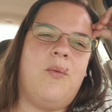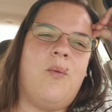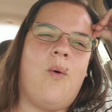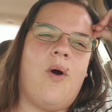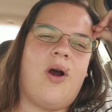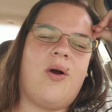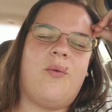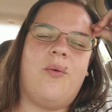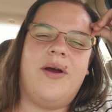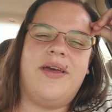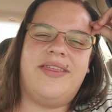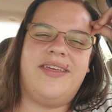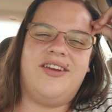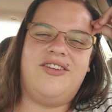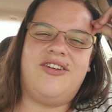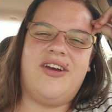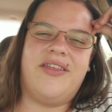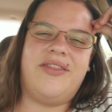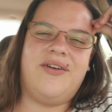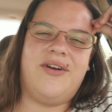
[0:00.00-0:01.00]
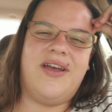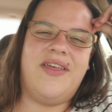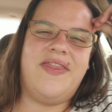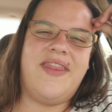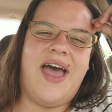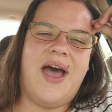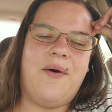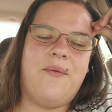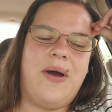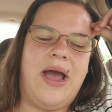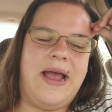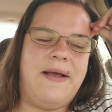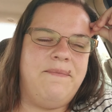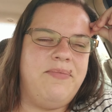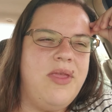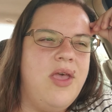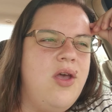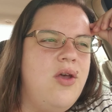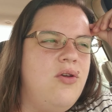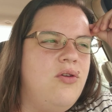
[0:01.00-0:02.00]
work with each other in that
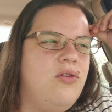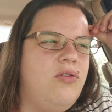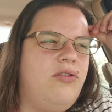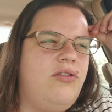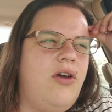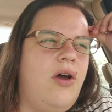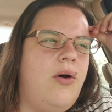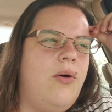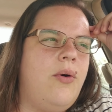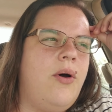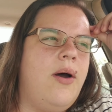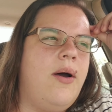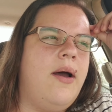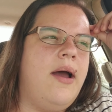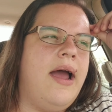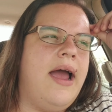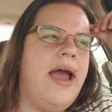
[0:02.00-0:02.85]
way. So